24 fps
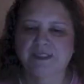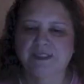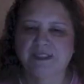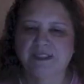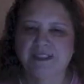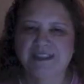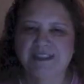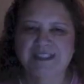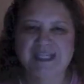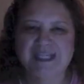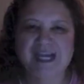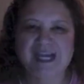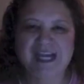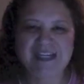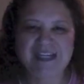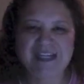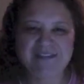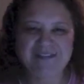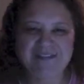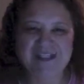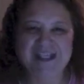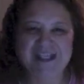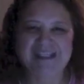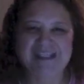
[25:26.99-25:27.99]
It's kind
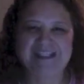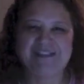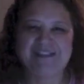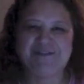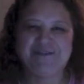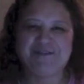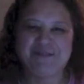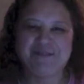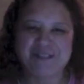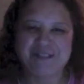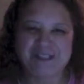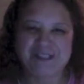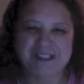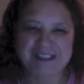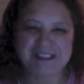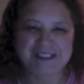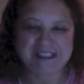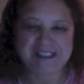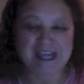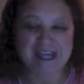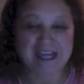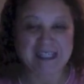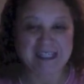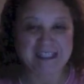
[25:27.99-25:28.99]
of like you feel
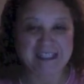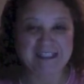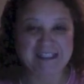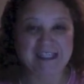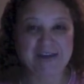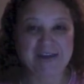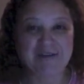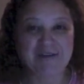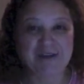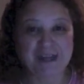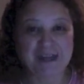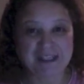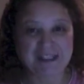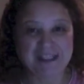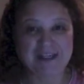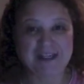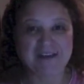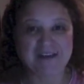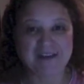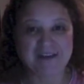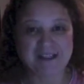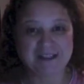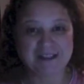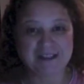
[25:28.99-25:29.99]
excited. Now, right
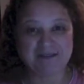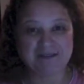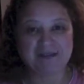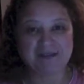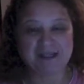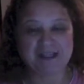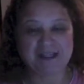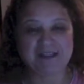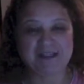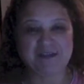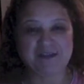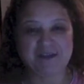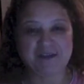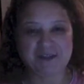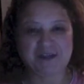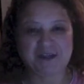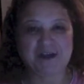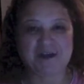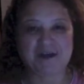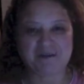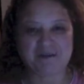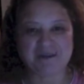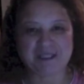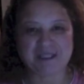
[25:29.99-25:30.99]
now, because I'm getting you to
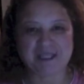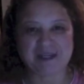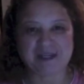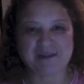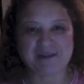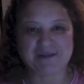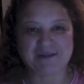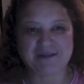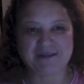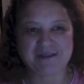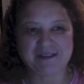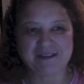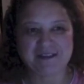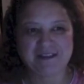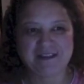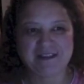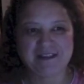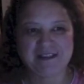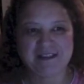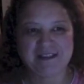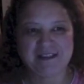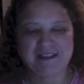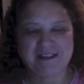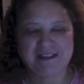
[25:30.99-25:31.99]
calm down,
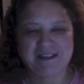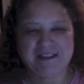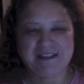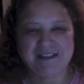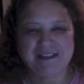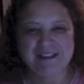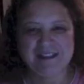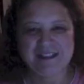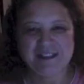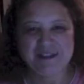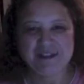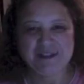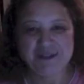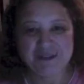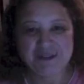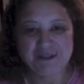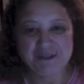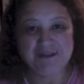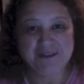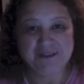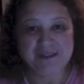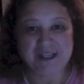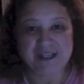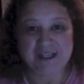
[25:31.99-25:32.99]
you can
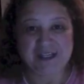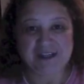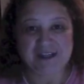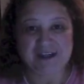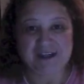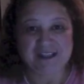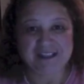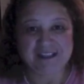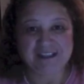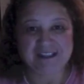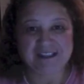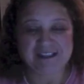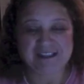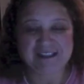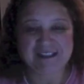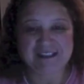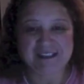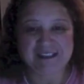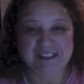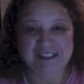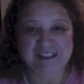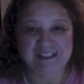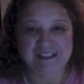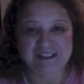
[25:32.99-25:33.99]
feel that
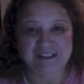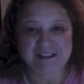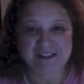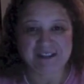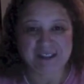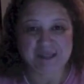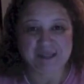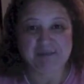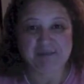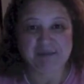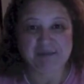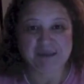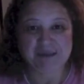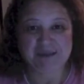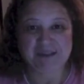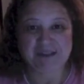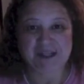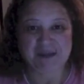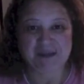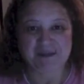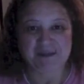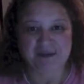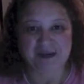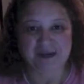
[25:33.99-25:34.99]
consciousness that just built
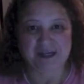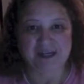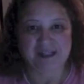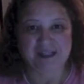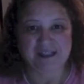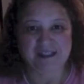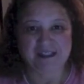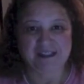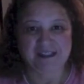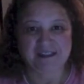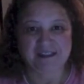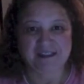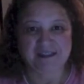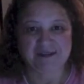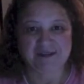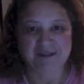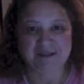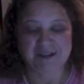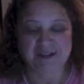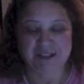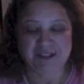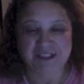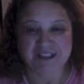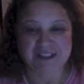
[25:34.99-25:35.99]
up, right? That
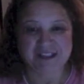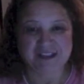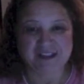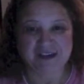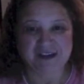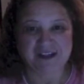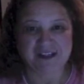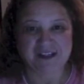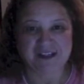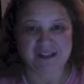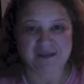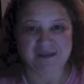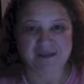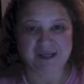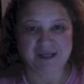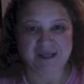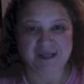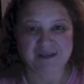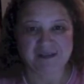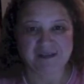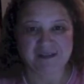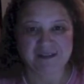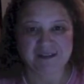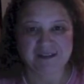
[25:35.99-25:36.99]
we were just talking about.